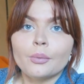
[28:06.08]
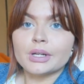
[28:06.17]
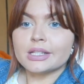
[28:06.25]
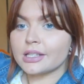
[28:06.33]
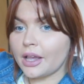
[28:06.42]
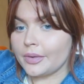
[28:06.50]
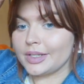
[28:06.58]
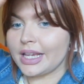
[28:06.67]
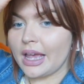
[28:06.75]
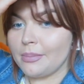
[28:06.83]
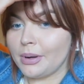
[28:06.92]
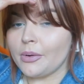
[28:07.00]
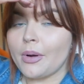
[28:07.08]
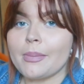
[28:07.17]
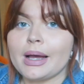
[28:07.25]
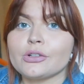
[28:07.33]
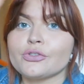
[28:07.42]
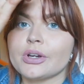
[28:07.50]
We're just going to get a blow up
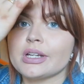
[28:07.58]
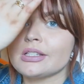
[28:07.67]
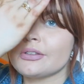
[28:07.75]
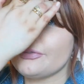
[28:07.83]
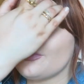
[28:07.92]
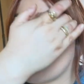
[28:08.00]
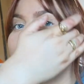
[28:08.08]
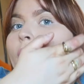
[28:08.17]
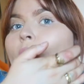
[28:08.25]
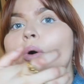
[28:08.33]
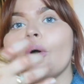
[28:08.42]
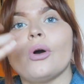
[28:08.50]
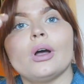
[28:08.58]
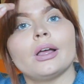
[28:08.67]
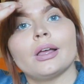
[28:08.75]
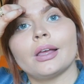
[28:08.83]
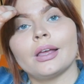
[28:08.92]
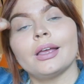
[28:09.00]
mattress for
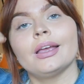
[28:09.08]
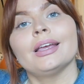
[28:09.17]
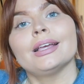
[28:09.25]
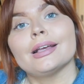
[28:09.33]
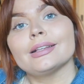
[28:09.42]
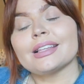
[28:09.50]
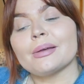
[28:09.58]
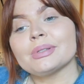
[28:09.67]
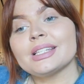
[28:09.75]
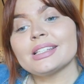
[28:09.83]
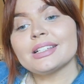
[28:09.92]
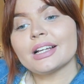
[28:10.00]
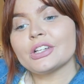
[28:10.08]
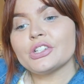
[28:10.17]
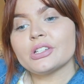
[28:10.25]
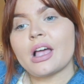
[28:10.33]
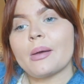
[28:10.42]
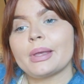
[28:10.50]
Sam's sister because
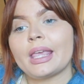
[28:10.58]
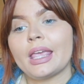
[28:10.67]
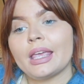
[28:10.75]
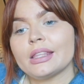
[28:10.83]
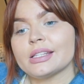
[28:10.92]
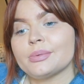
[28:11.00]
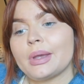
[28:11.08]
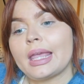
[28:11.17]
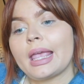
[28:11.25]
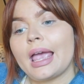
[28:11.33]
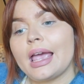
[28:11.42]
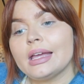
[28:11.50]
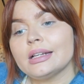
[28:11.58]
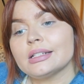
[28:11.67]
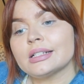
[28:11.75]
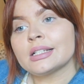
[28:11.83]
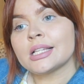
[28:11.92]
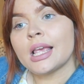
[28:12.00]
she's coming here this
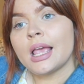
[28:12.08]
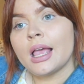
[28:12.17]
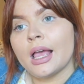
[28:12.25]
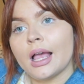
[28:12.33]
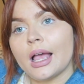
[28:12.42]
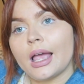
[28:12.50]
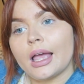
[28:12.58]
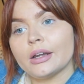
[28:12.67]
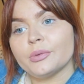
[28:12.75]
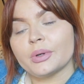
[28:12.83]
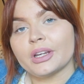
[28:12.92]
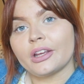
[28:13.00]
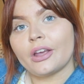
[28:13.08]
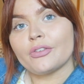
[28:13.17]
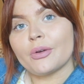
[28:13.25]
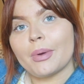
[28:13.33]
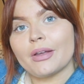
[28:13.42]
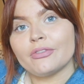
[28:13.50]
weekend. And we're gonna go
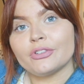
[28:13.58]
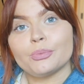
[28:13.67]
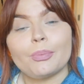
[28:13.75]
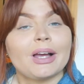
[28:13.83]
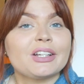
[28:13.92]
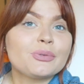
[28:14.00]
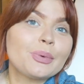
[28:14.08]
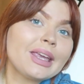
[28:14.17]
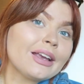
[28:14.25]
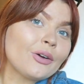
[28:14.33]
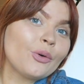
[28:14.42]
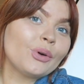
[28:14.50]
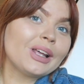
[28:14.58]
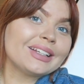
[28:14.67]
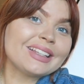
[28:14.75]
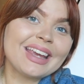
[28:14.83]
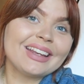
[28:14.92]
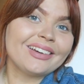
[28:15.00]
for a bite to eat and call
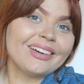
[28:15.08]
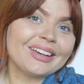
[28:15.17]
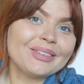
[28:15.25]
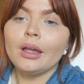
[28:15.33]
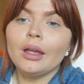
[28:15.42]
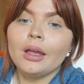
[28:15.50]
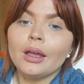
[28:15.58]
it a date night.